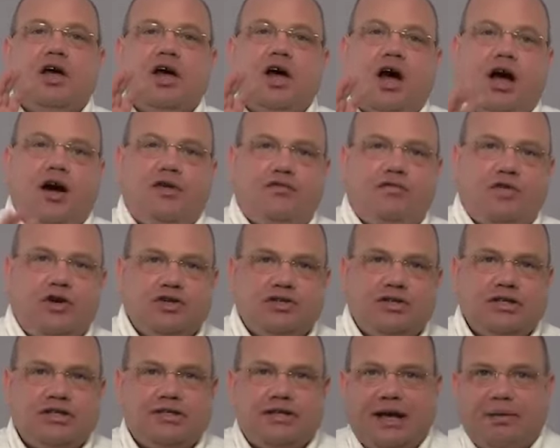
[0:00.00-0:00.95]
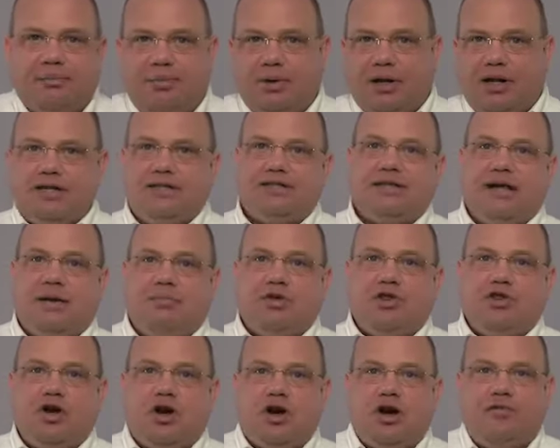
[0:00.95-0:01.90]
Our first example, on December
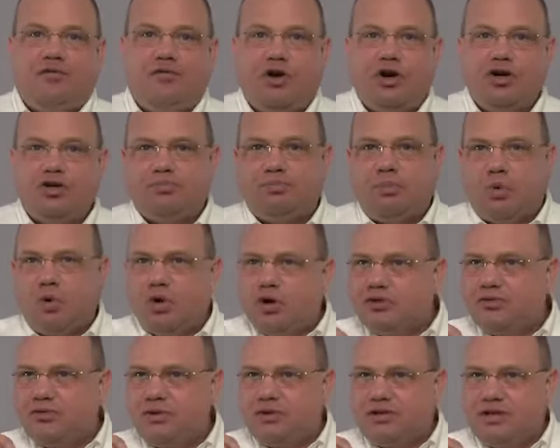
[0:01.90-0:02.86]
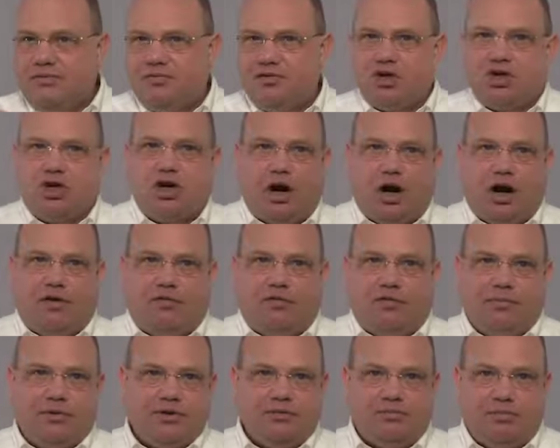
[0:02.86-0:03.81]
31st, Boris received a car
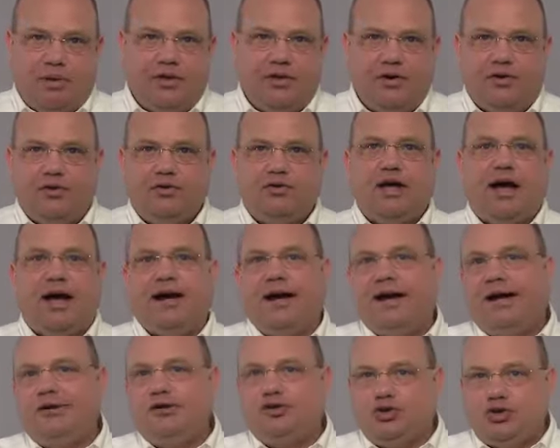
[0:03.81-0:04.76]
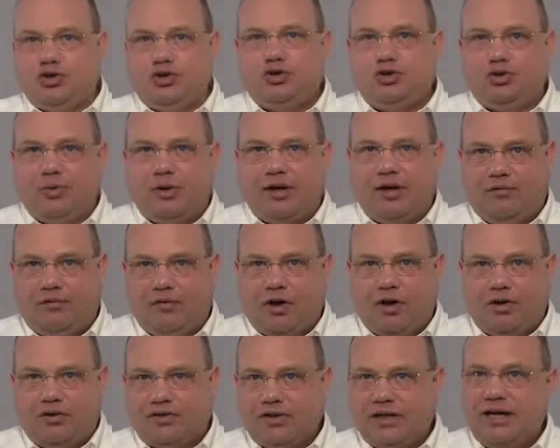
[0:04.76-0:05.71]
from his mother who died on June
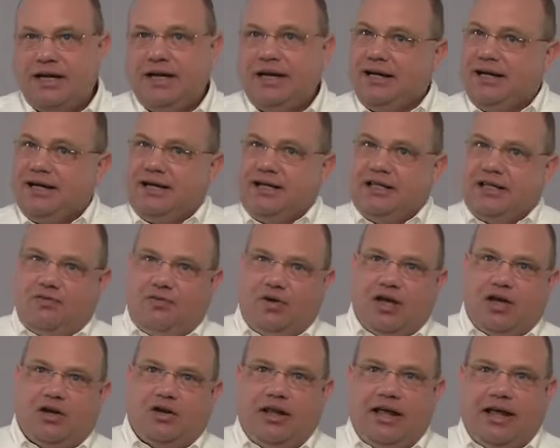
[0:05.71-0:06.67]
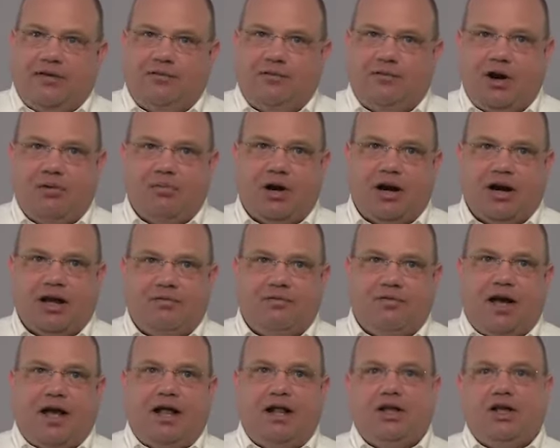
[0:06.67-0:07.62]
21st. The vehicle had a fair market
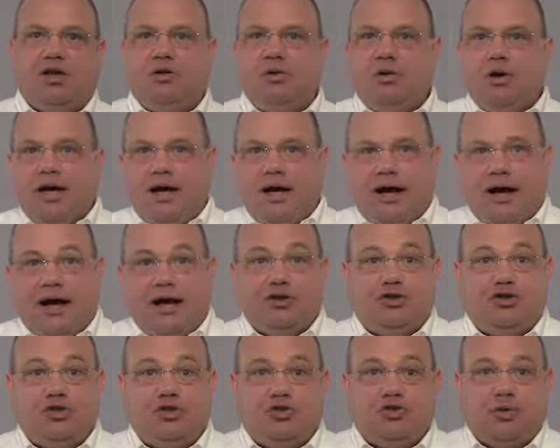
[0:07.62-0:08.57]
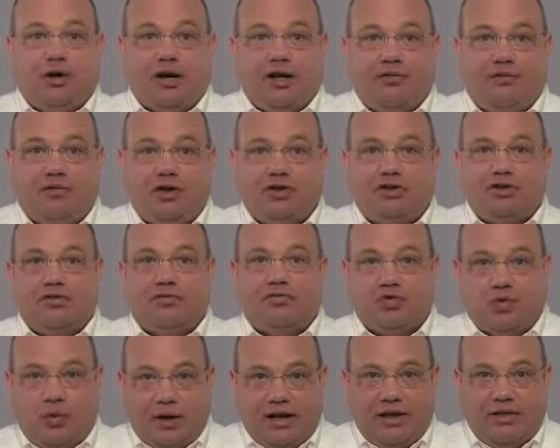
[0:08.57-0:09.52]
value on June 21st of
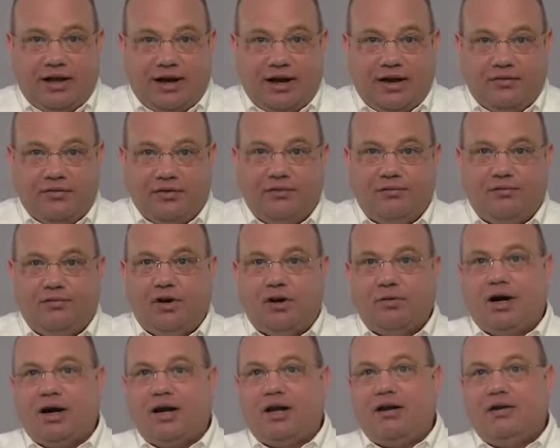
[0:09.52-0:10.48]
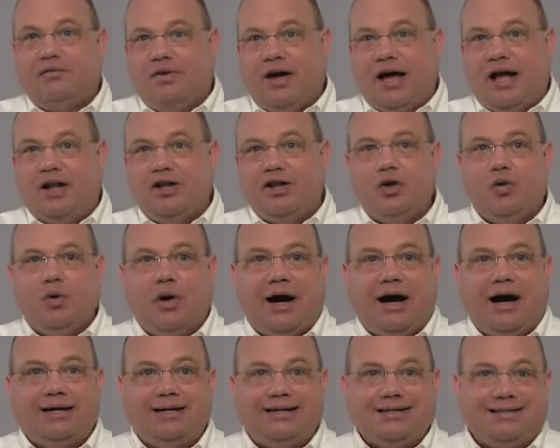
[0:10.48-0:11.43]
$20,000, fair market value
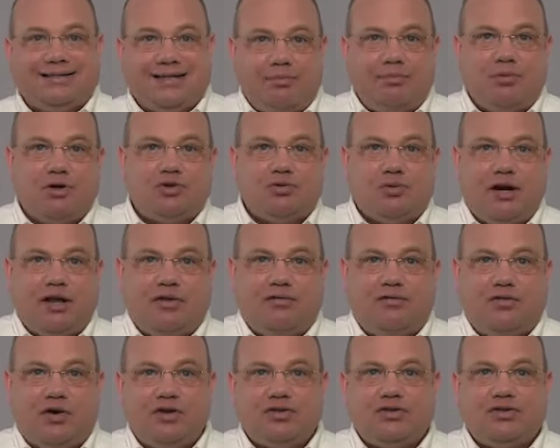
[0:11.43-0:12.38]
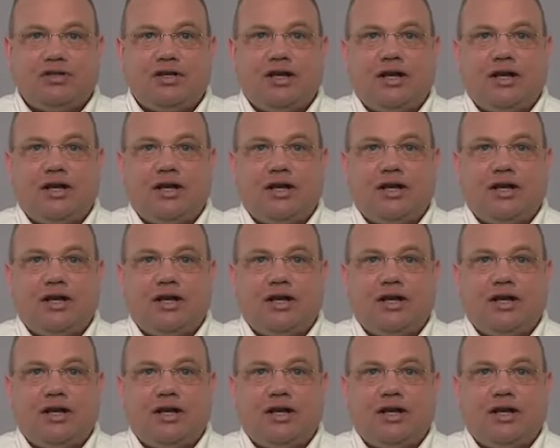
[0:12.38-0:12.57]
on December 21st